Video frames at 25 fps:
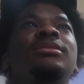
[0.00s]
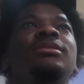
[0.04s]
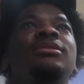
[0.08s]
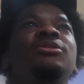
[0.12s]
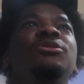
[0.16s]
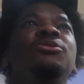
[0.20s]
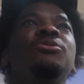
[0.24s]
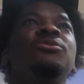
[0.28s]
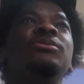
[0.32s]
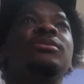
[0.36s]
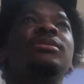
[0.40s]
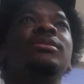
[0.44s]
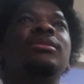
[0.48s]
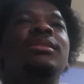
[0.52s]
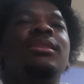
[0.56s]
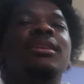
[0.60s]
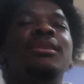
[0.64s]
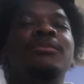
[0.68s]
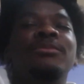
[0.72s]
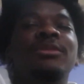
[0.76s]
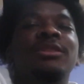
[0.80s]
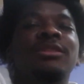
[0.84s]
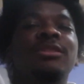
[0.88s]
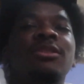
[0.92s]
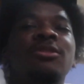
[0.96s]
in Houston,
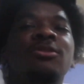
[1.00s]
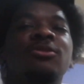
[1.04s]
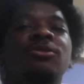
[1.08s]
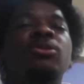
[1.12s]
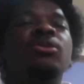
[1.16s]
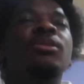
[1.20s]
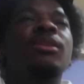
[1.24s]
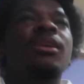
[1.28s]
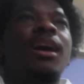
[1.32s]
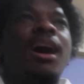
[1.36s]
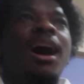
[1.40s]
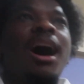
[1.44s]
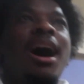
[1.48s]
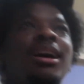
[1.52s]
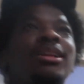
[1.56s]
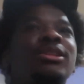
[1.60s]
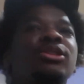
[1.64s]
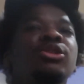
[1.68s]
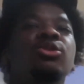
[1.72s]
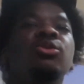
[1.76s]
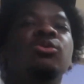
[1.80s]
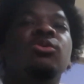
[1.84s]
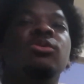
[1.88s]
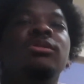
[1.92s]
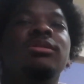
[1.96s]
let me know. I'll
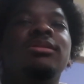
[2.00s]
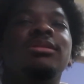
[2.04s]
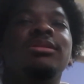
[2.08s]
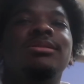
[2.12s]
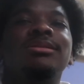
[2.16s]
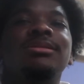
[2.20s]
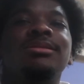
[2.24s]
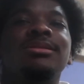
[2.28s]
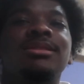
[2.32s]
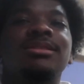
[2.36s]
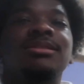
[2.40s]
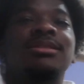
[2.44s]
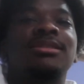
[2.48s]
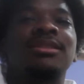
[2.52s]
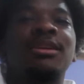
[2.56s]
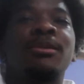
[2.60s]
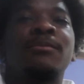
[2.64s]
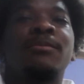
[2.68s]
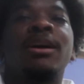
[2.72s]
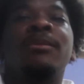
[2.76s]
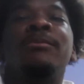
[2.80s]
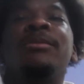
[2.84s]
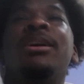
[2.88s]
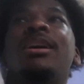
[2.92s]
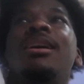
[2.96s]
do it. Just step
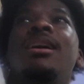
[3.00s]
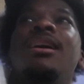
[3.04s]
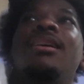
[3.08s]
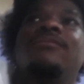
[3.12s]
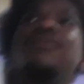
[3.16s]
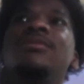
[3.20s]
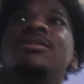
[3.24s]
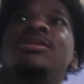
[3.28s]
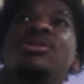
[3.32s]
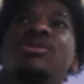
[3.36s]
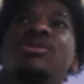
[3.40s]
out of my comfort